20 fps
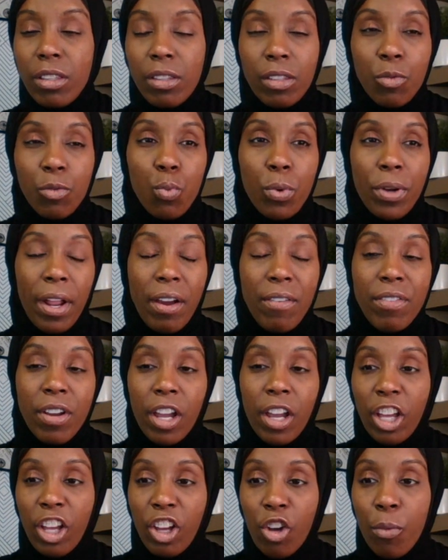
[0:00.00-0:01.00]
Whatever
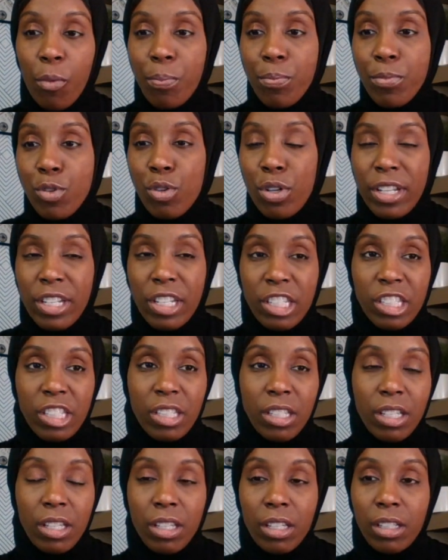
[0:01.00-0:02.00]
help you ladies
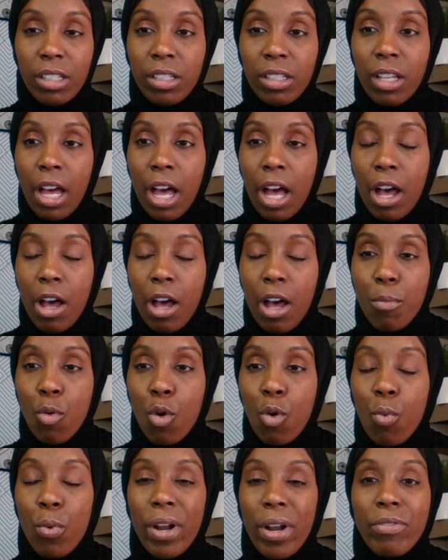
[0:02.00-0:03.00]
need,
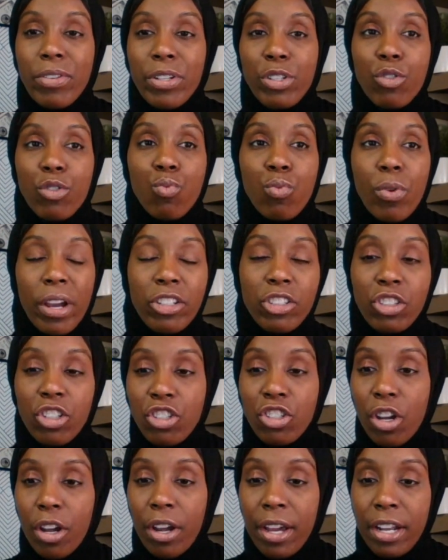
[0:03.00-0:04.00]
or whatever
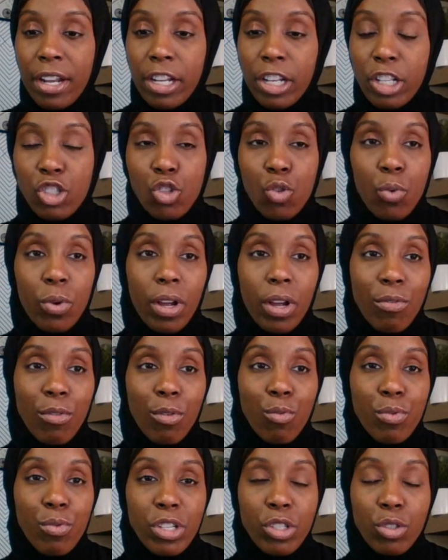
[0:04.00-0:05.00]
direction you're headed into,
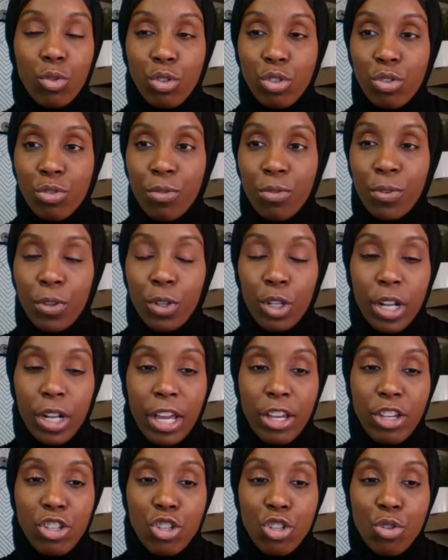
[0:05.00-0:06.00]
whatever resource you feel
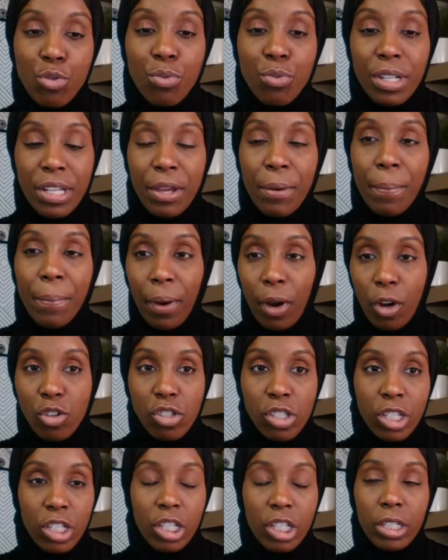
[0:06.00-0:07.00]
that you need
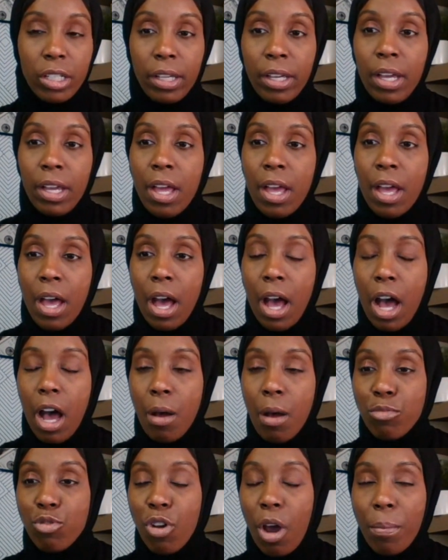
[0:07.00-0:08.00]
personally,
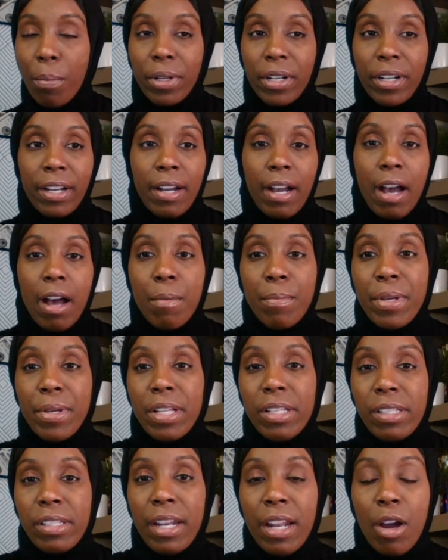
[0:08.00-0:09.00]
drop it in the comments
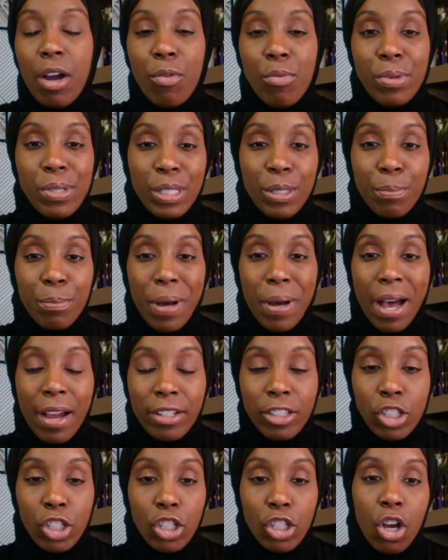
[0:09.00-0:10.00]
and I'll
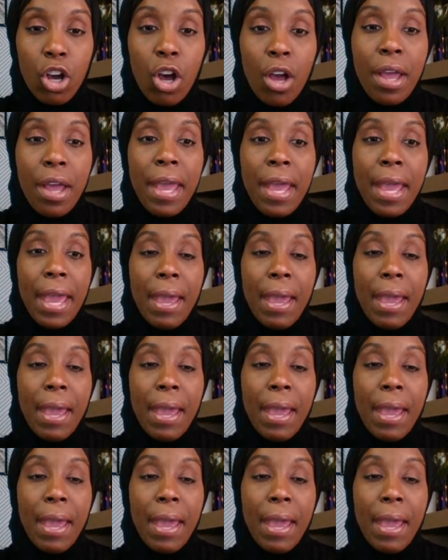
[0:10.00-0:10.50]
respond to y'all.